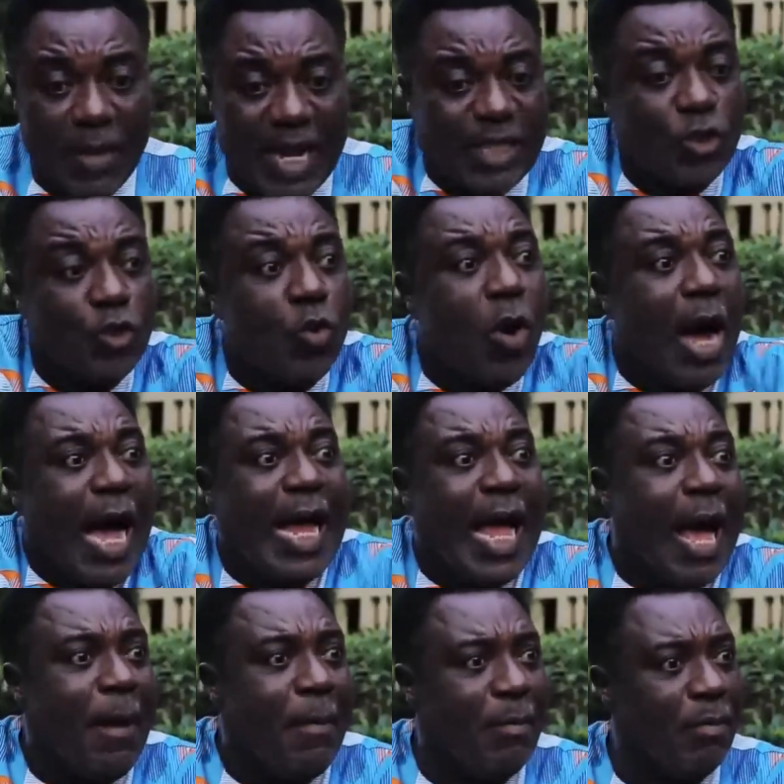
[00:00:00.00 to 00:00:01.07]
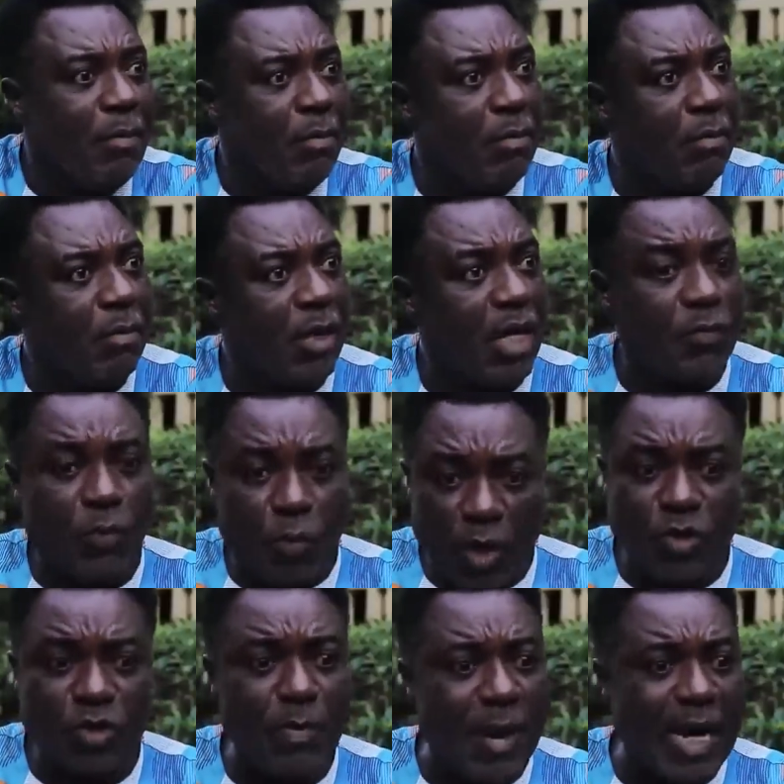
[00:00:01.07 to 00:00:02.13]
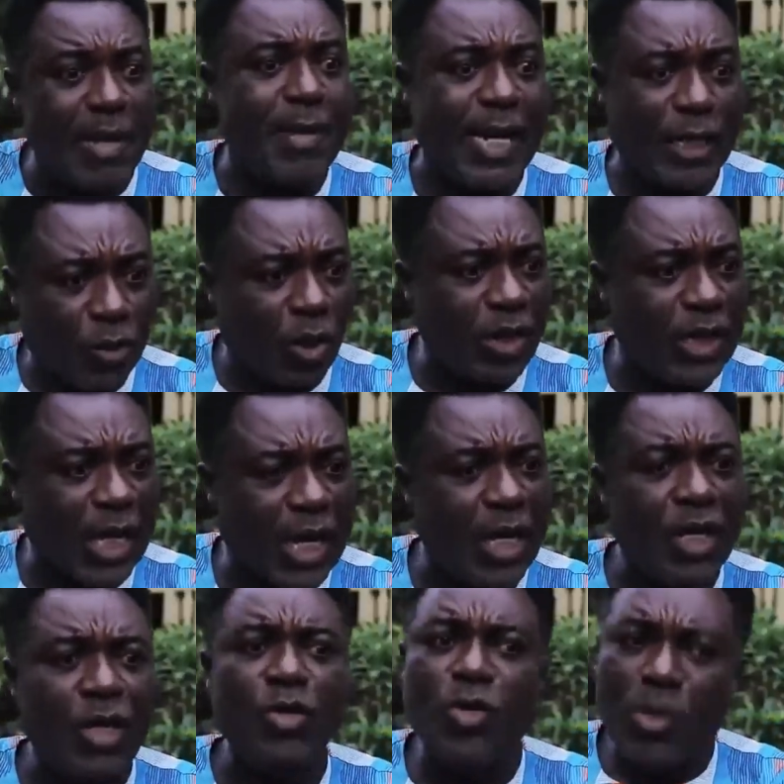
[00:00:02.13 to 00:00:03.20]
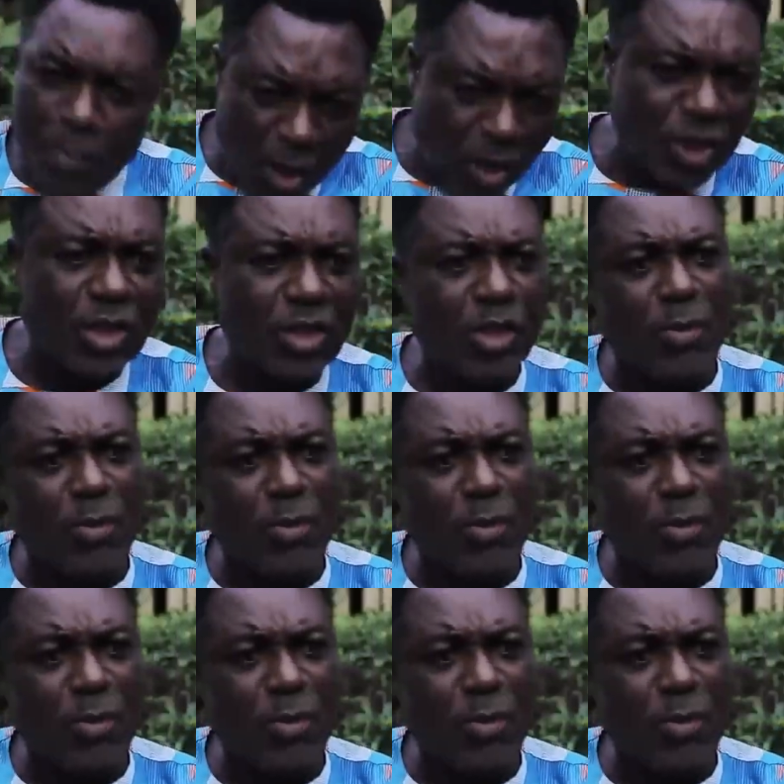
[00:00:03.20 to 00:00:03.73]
It reflects who I am. If you want to marry my daughter, you